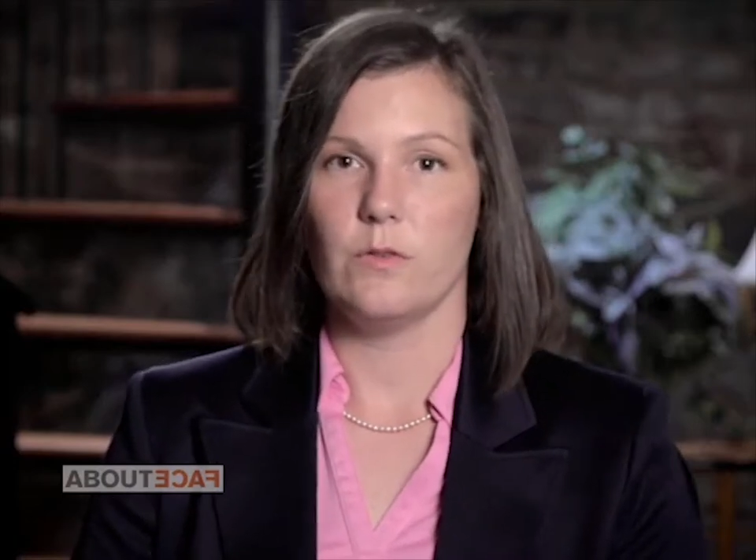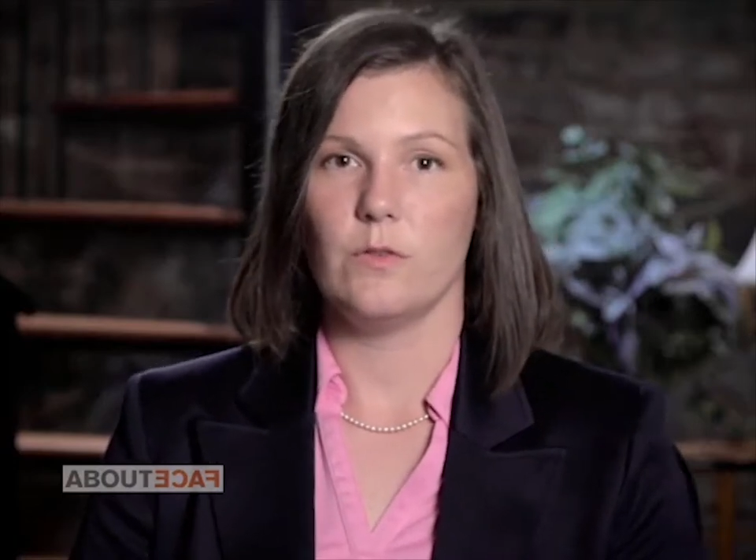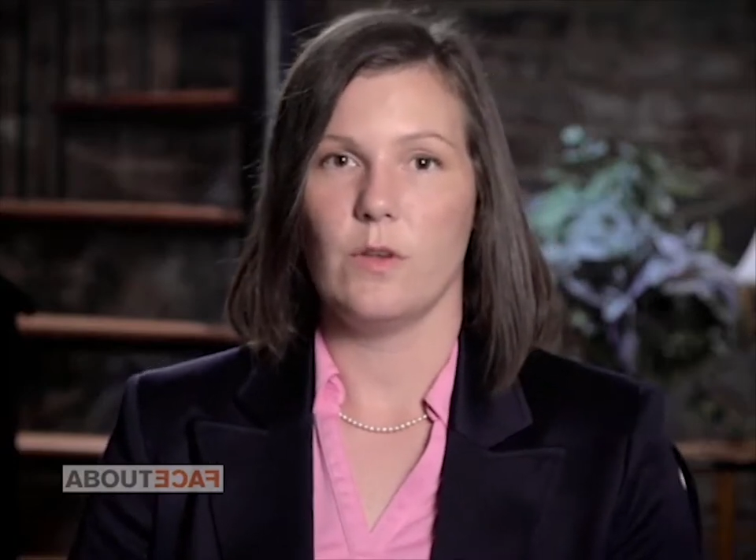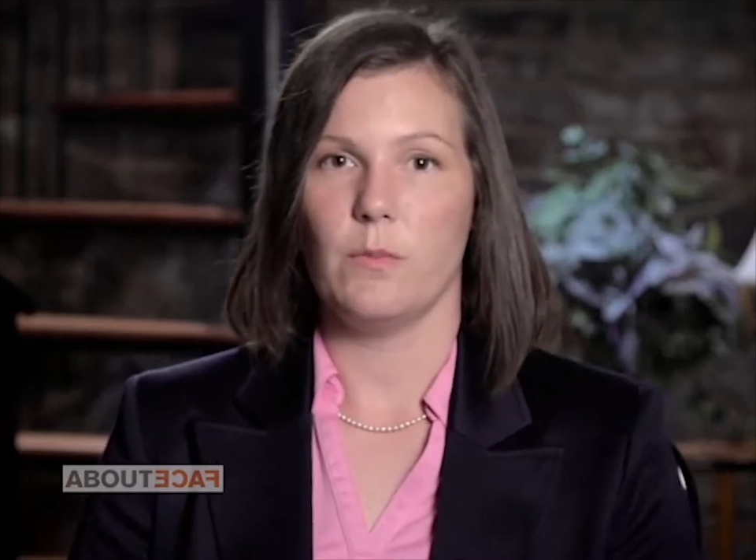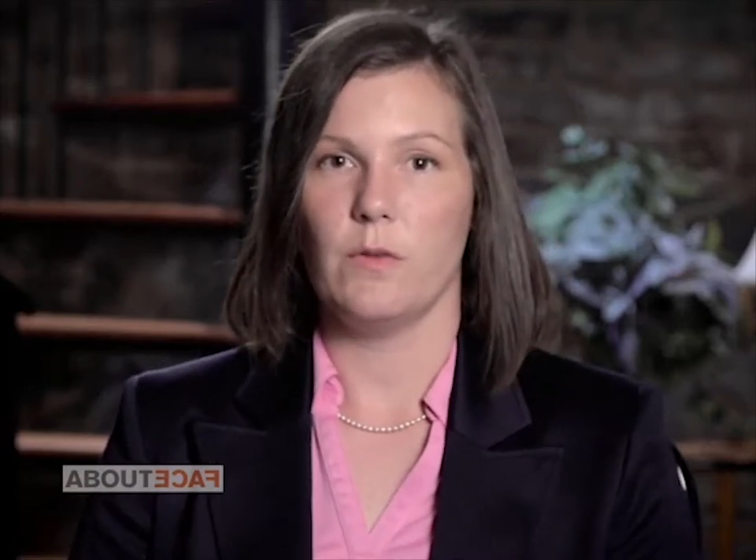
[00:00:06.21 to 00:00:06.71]

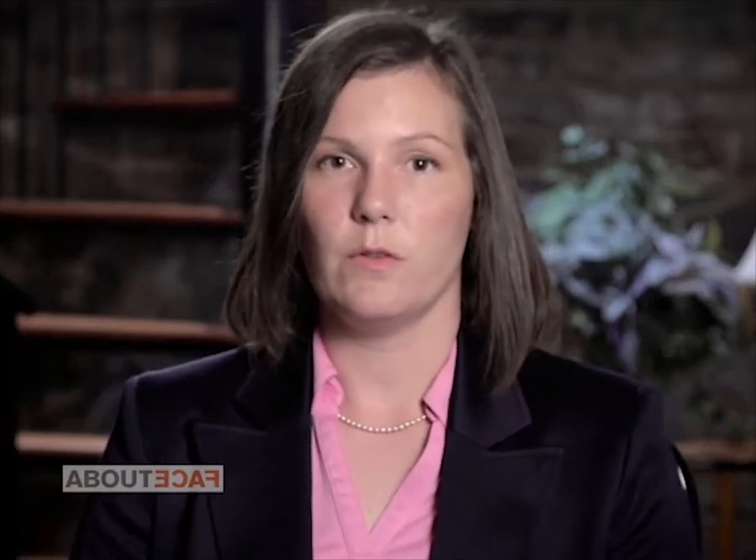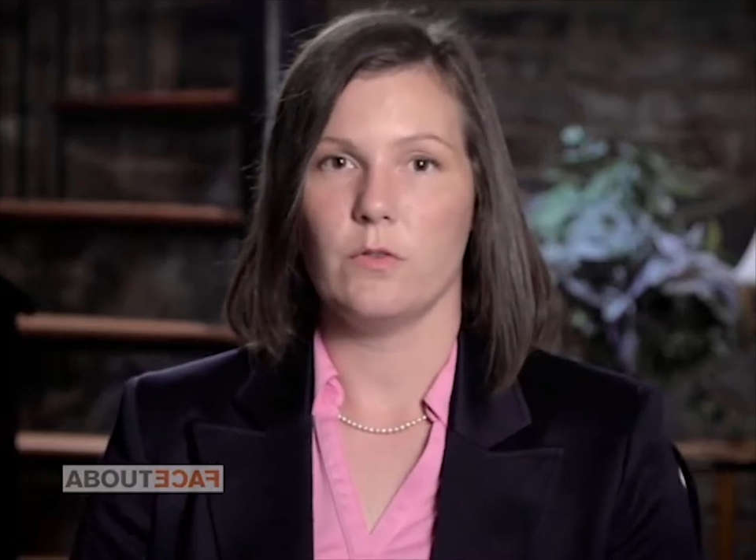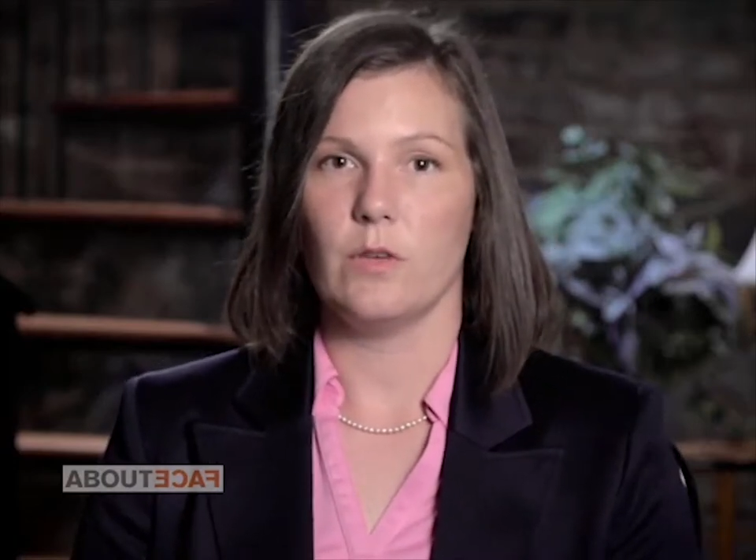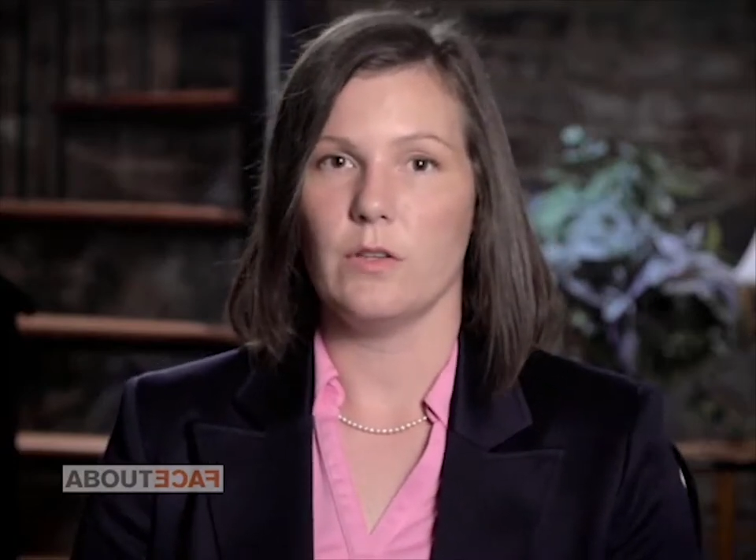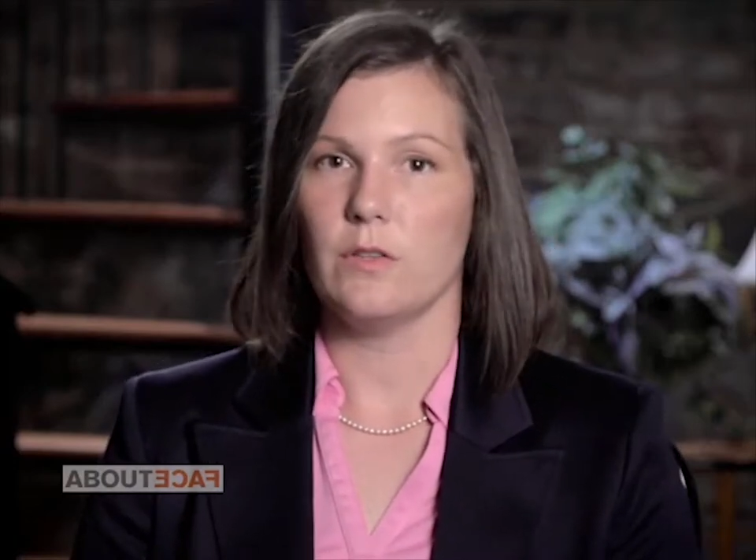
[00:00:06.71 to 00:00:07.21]
some of the
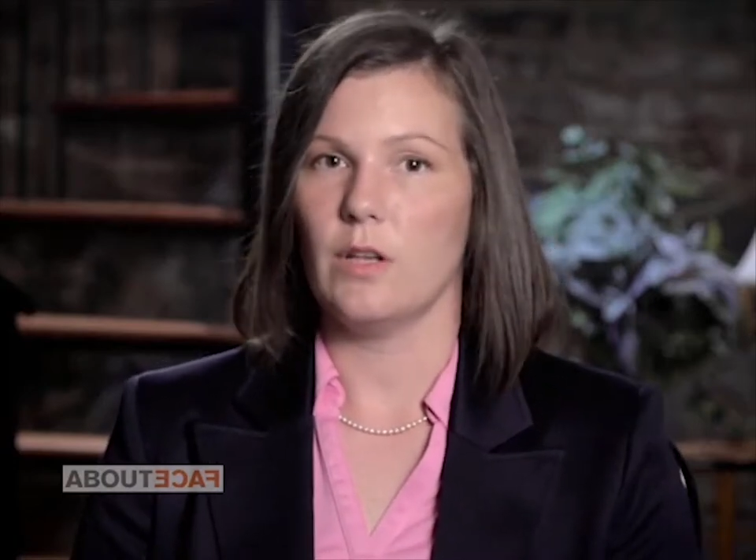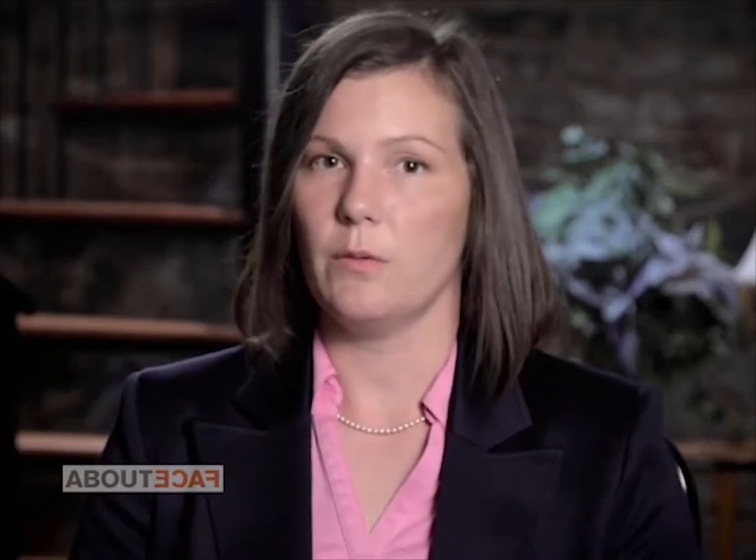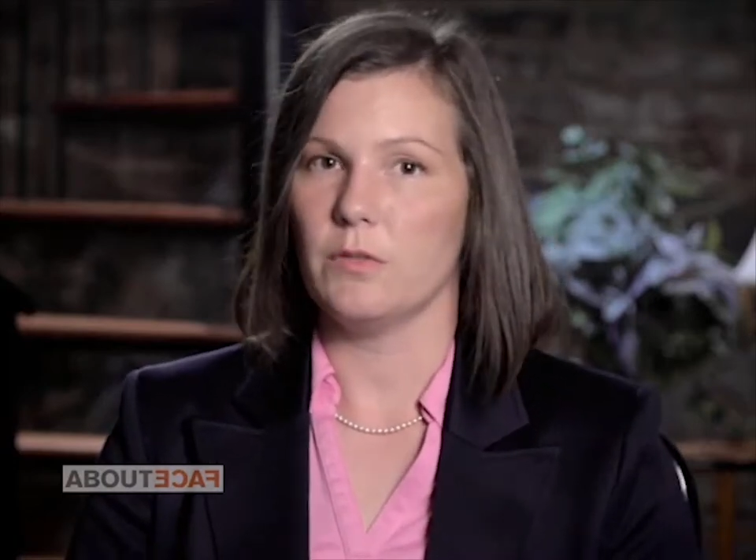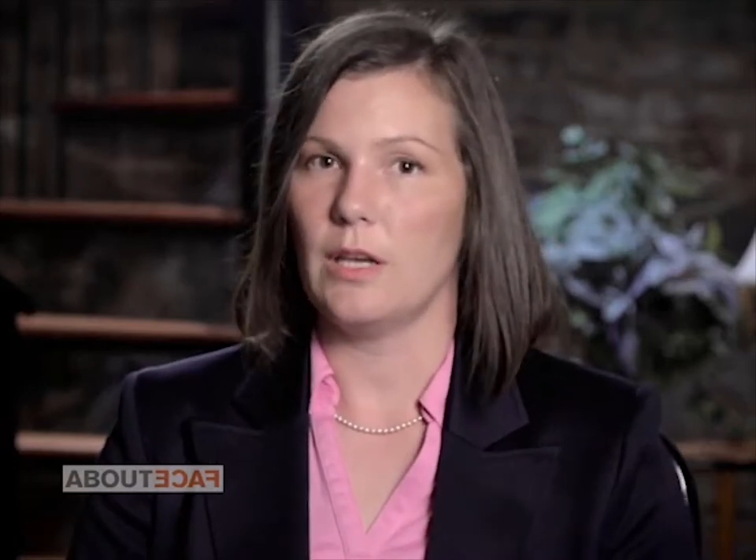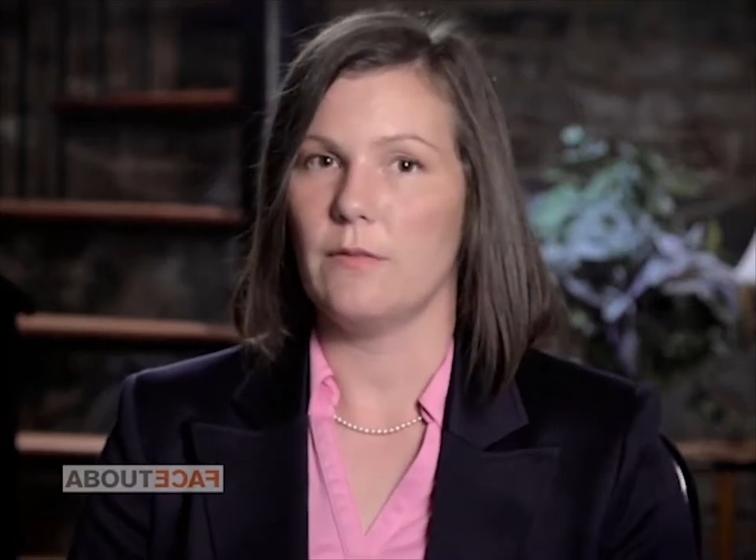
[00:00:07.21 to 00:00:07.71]
stress that I was